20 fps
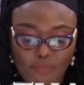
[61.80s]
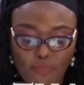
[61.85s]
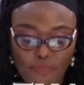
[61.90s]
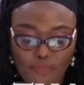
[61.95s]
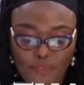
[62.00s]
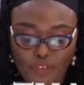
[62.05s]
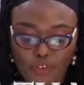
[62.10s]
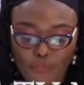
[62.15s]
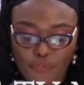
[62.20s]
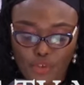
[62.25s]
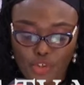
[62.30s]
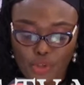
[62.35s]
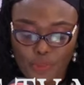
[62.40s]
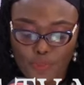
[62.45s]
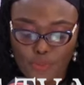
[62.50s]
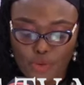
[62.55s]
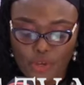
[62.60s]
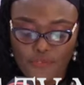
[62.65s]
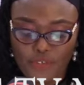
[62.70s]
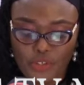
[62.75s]
for the
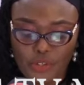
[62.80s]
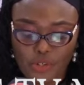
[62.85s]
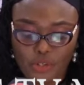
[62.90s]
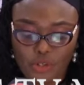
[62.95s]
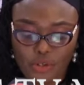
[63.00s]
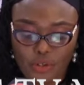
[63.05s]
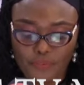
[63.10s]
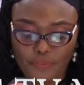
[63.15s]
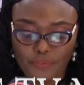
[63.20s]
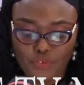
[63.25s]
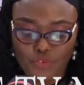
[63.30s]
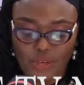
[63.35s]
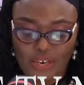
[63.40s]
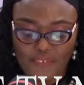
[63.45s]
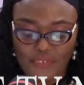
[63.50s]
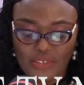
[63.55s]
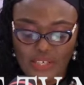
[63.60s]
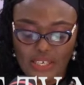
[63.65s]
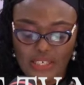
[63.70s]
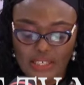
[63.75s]
Prevention of
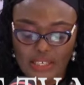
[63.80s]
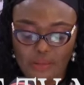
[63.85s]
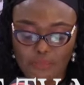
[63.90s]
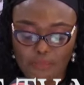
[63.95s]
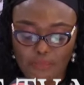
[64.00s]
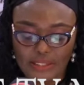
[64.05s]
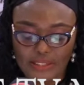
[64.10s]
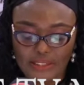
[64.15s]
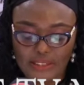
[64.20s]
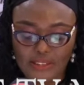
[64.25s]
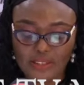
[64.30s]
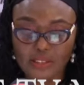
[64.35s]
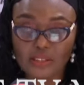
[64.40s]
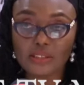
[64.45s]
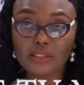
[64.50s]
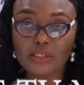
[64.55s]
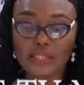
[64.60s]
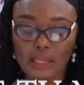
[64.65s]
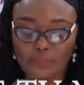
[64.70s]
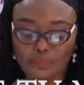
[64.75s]
Trafficking in
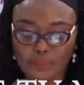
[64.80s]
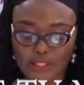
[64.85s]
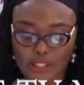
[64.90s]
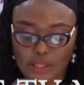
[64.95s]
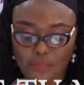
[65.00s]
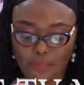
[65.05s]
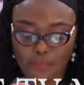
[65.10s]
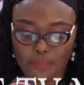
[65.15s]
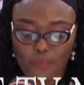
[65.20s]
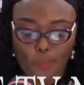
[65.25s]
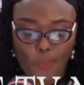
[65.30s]
Persons, NAPTIP,